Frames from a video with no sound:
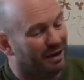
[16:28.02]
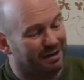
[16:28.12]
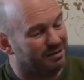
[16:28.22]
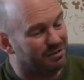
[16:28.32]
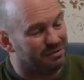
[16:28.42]

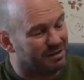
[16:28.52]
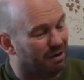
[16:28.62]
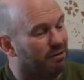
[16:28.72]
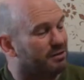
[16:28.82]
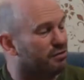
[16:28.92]
and it turns
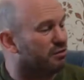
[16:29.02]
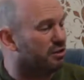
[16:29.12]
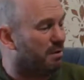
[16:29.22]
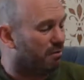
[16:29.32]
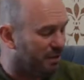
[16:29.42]
out it
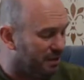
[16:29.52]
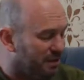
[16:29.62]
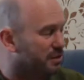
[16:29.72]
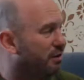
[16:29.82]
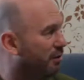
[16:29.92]
talks about
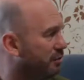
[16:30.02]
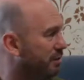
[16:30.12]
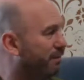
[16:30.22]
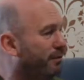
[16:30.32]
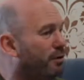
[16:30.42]

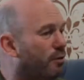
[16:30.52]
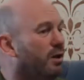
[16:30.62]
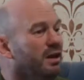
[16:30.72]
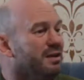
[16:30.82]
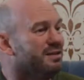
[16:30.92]
kinesiology,
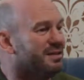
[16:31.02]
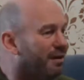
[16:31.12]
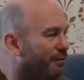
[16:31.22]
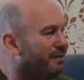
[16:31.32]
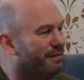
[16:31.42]
flow,
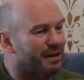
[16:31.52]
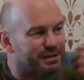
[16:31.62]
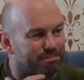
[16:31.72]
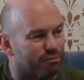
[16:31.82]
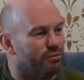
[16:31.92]

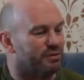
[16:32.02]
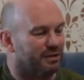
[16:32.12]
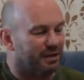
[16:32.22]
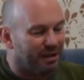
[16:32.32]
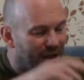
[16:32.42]
self-defense,
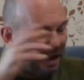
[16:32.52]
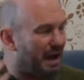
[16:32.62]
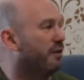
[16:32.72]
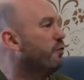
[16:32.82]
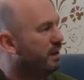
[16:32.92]
Bruce Lee,
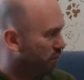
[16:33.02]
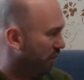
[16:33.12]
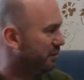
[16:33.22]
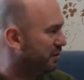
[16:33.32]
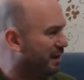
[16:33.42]
how to eat
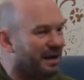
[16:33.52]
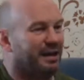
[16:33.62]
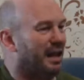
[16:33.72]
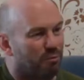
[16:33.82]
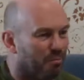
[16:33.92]
once a day
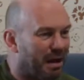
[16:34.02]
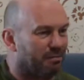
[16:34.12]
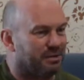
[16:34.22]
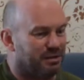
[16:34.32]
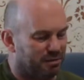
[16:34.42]
and climb up
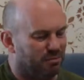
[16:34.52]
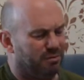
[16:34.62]
mountains.